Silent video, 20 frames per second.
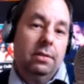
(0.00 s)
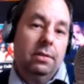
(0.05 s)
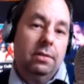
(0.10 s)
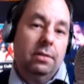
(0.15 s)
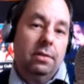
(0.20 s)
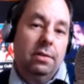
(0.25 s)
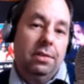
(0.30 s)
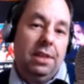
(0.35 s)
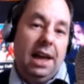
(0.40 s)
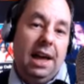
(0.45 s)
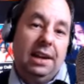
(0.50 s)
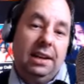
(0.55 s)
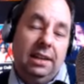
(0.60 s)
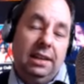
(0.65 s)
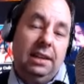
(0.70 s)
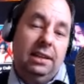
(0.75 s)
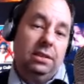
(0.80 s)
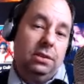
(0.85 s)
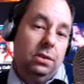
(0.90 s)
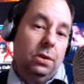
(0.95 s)
that
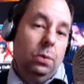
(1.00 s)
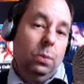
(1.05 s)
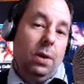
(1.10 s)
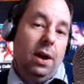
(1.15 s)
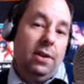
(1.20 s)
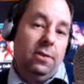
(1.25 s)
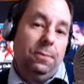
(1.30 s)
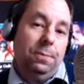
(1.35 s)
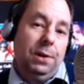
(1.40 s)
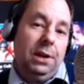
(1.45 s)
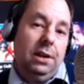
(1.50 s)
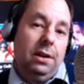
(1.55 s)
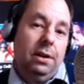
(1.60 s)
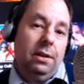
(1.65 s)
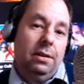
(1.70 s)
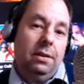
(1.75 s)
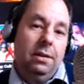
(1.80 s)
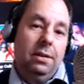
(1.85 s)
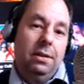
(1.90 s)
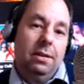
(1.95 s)
he's no wife
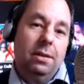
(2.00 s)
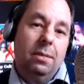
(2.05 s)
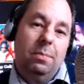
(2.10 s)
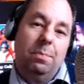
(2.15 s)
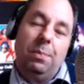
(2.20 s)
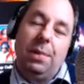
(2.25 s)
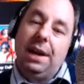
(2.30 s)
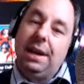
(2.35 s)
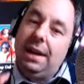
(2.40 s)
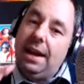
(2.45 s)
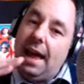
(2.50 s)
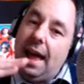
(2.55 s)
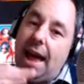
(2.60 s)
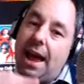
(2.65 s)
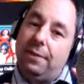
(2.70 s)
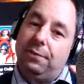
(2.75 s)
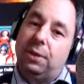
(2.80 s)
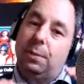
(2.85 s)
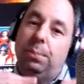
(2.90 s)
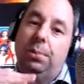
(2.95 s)
beater, might
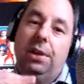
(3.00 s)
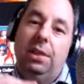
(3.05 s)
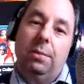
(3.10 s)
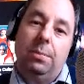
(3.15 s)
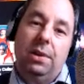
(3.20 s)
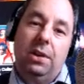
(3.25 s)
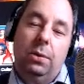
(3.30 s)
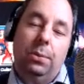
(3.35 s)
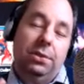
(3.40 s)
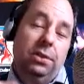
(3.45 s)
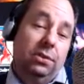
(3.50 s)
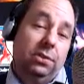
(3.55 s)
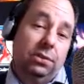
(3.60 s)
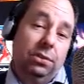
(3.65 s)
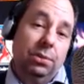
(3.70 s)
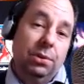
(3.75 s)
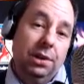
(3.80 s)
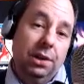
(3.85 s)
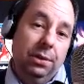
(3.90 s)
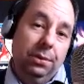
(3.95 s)
have to play the middle with the
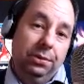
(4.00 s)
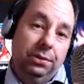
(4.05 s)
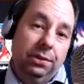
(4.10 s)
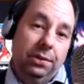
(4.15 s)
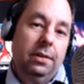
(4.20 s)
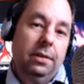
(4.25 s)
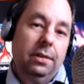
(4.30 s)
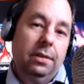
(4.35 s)
studios.